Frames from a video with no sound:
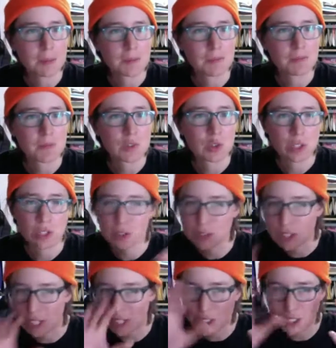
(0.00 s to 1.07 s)
So
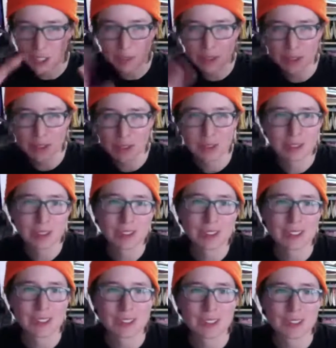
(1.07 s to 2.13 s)
that's kind of the
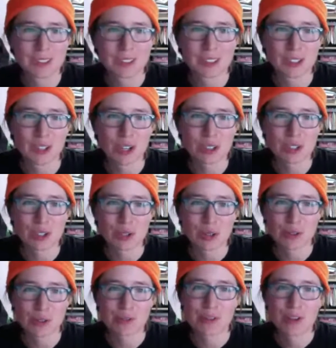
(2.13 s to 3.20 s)
long and the short
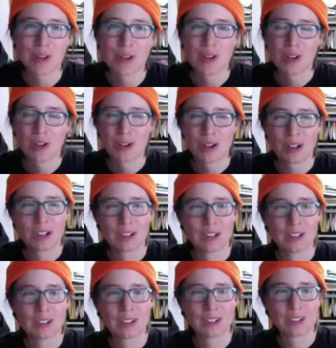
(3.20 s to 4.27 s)
of
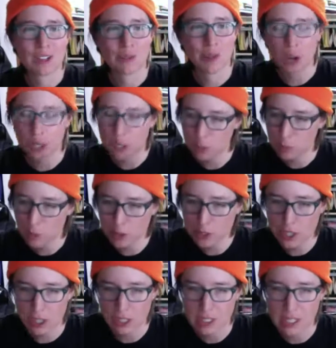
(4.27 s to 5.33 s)
Audio
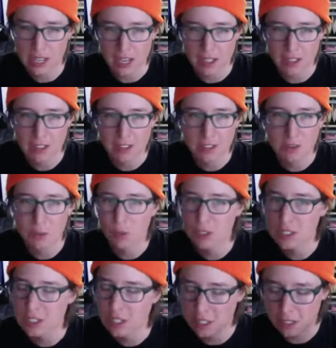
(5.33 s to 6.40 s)
Postcards Canada. So once
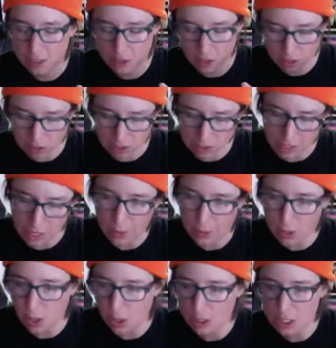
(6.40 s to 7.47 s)
again, it's on the
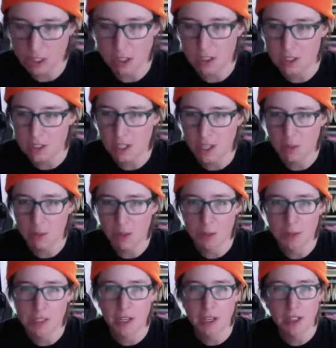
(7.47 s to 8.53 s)
soundecology.ca
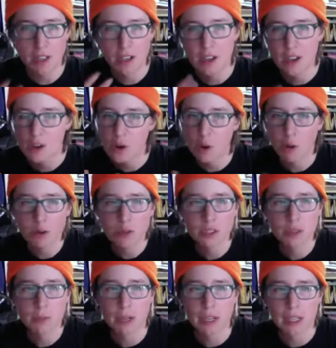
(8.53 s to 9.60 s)
website, hosted
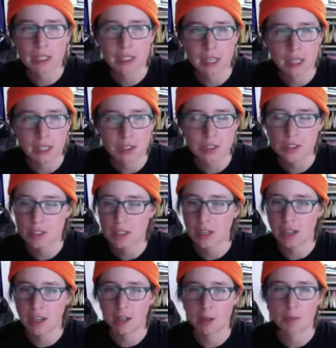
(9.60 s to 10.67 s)
by Case,
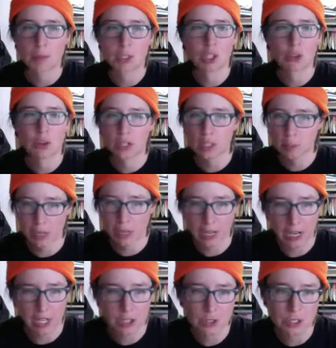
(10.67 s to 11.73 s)
curated by
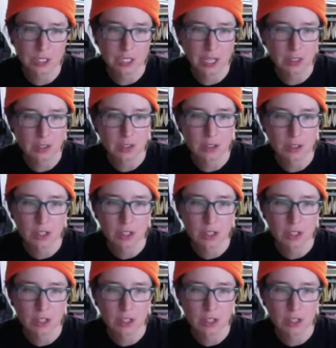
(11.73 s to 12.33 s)
Andrea Dancer.